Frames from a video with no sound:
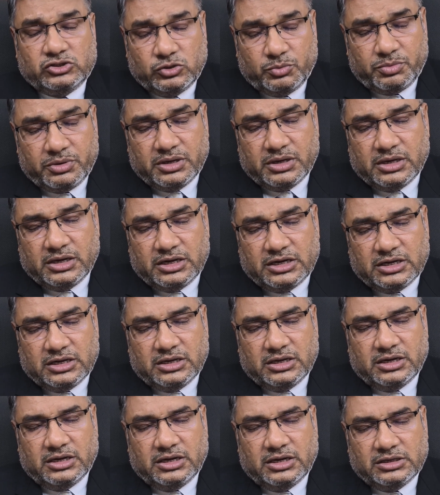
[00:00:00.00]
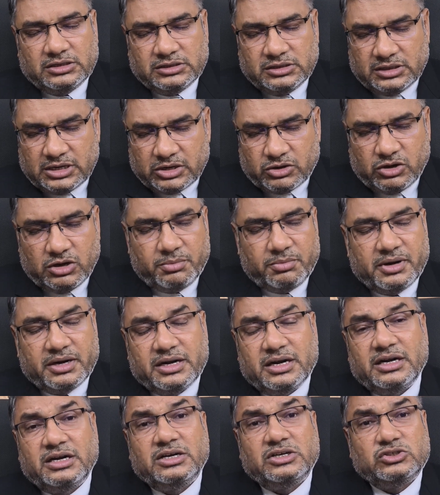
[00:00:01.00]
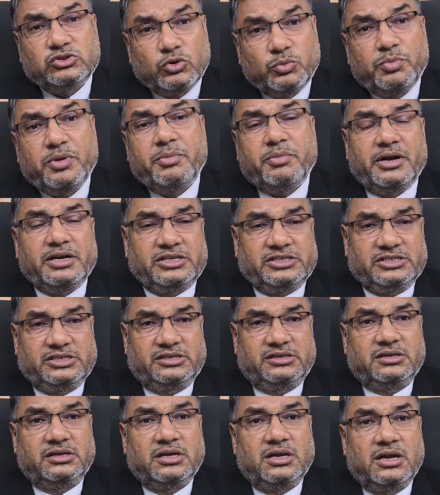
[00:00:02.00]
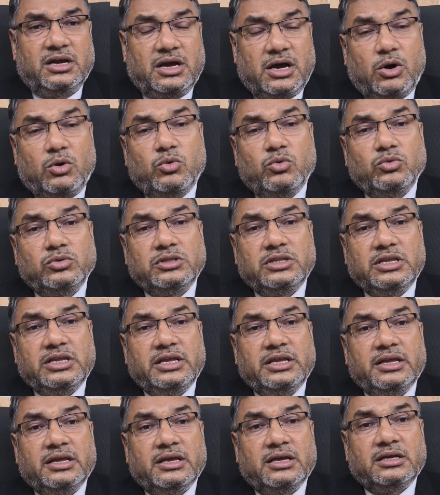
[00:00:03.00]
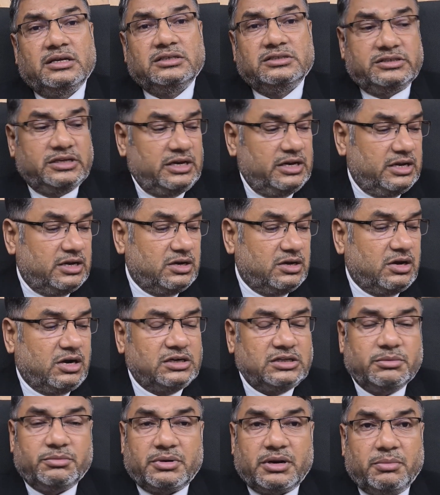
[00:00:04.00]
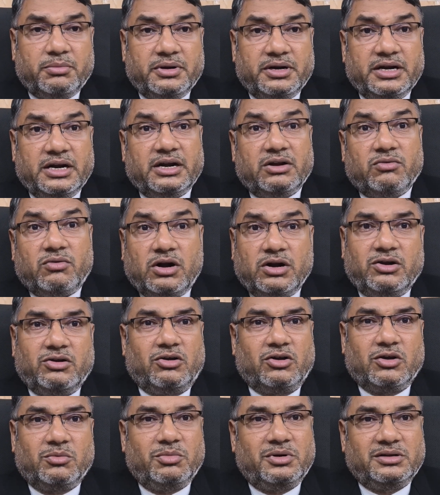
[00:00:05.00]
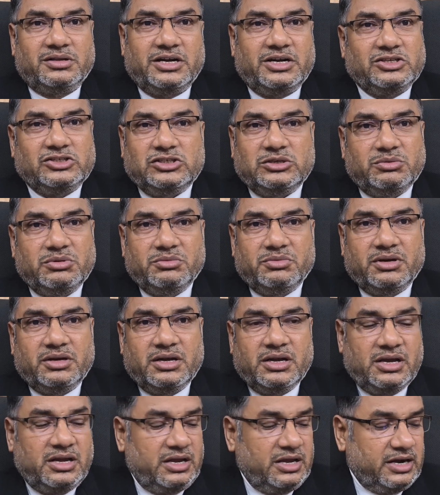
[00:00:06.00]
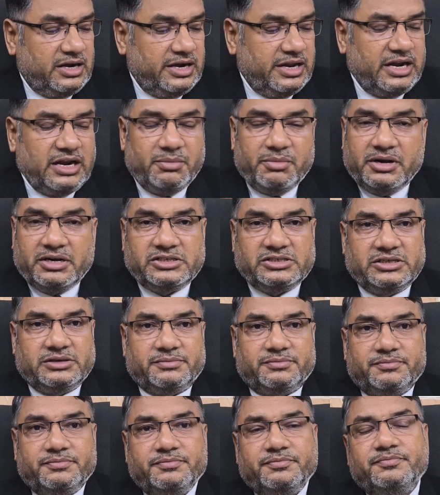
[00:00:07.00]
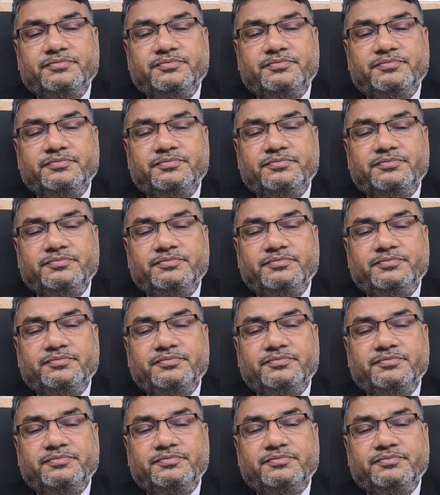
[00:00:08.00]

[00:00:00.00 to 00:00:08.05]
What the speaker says: should it is not only better, it should be mentioned how the seller got the property under what document. That is to be clearly mentioned.